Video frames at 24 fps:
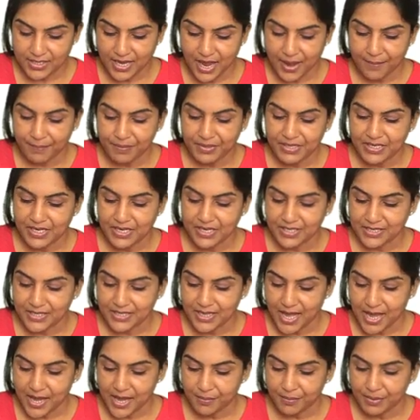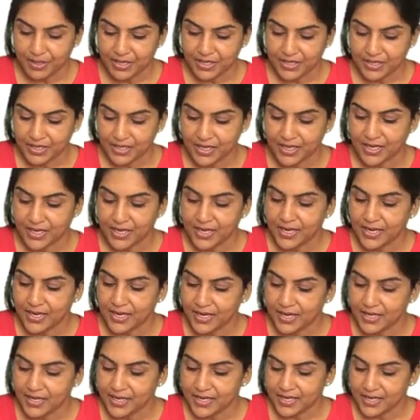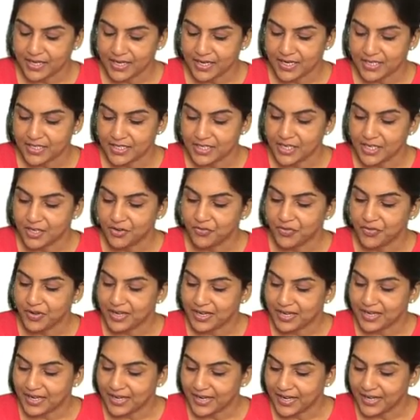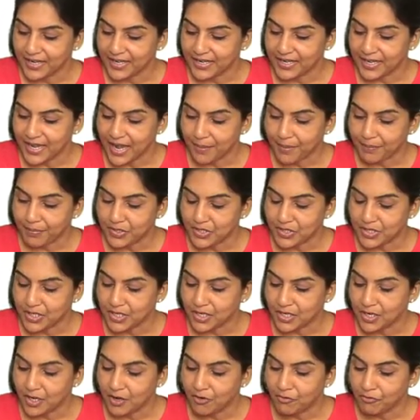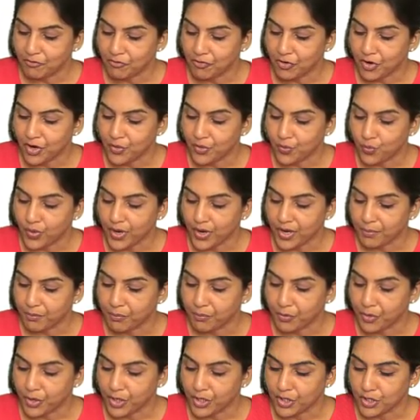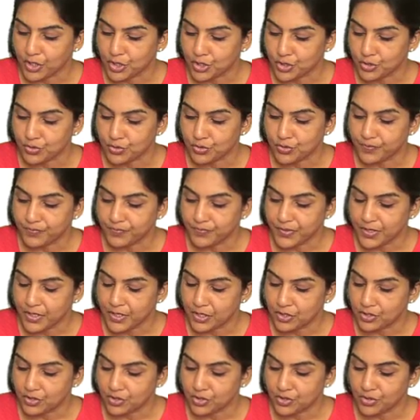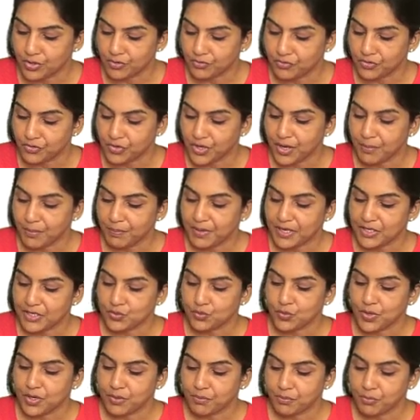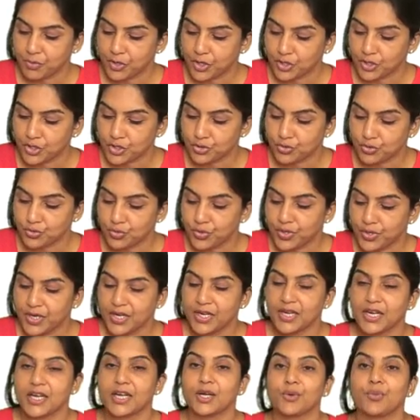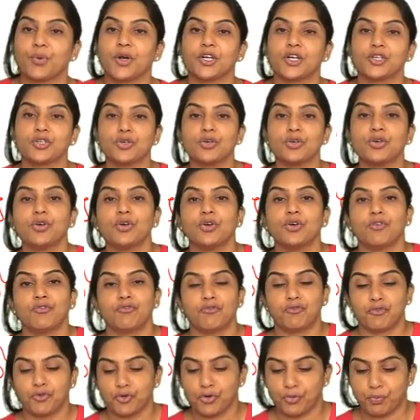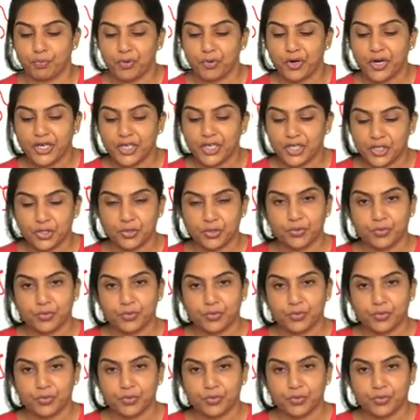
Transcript: capital is liability increase. We credit capital for 1.2. So you have 3 plus 1.2 equal to 4.2.